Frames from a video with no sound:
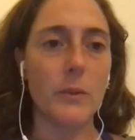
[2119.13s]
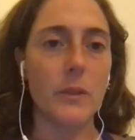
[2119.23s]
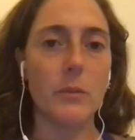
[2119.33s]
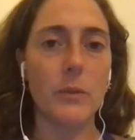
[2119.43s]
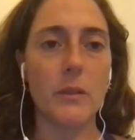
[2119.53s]

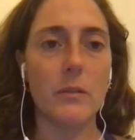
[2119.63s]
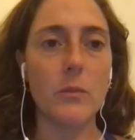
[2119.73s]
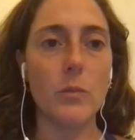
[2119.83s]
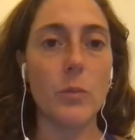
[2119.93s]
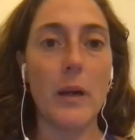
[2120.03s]
We, we
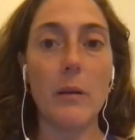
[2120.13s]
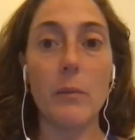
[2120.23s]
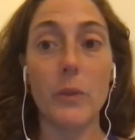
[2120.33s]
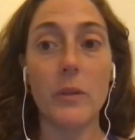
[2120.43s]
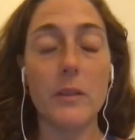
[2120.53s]

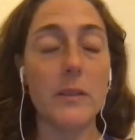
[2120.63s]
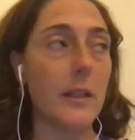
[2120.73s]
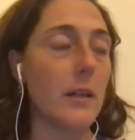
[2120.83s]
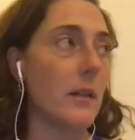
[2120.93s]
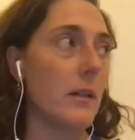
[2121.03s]
with
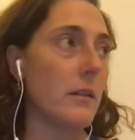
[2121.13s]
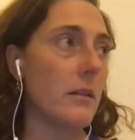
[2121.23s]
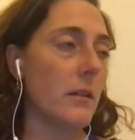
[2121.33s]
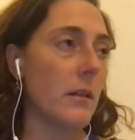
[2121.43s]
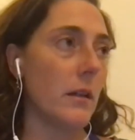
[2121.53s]
Nzinga
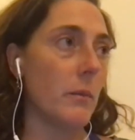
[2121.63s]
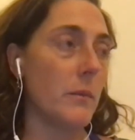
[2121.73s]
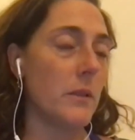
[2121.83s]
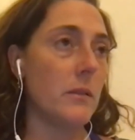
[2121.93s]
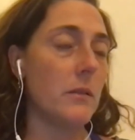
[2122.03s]
um,